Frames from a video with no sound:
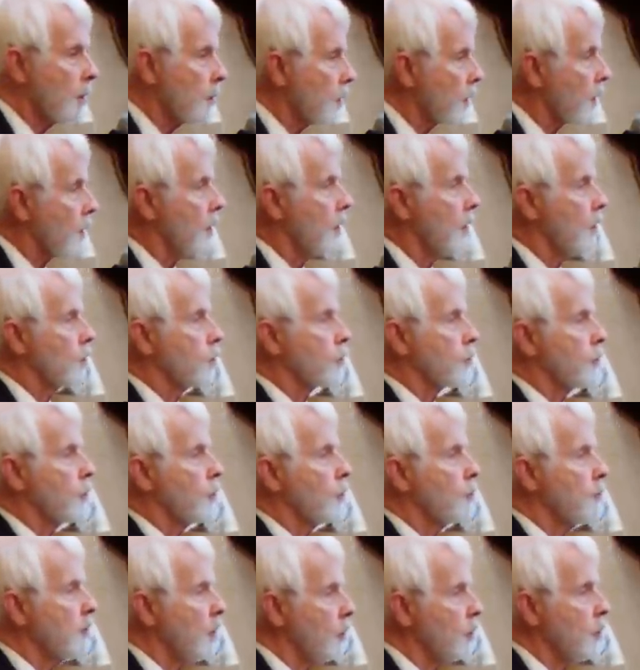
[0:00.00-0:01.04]
the
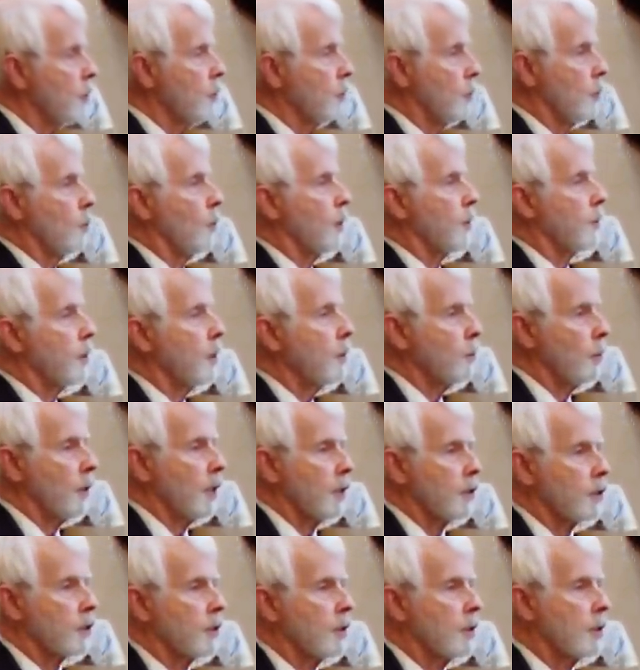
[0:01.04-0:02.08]
cultural milieu within
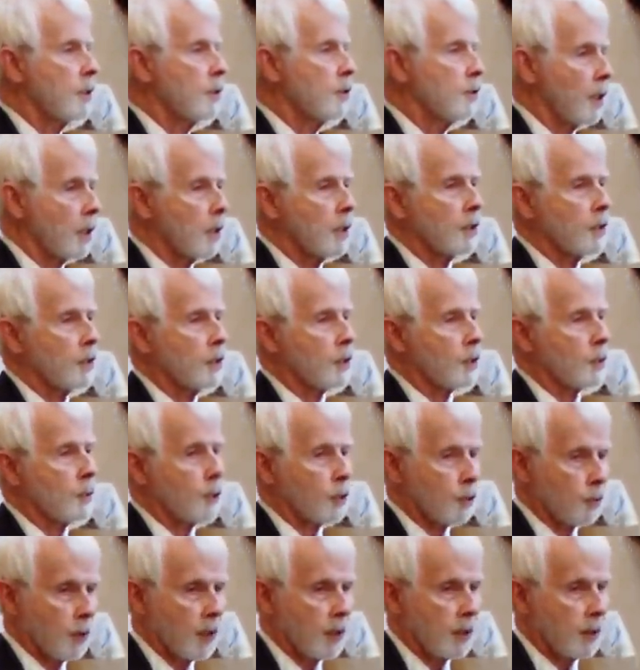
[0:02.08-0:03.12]
which Genesis
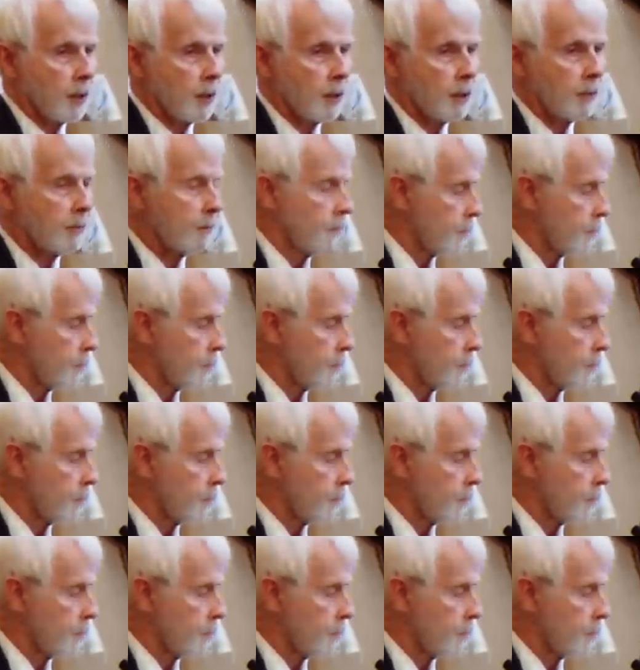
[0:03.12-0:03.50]
was written.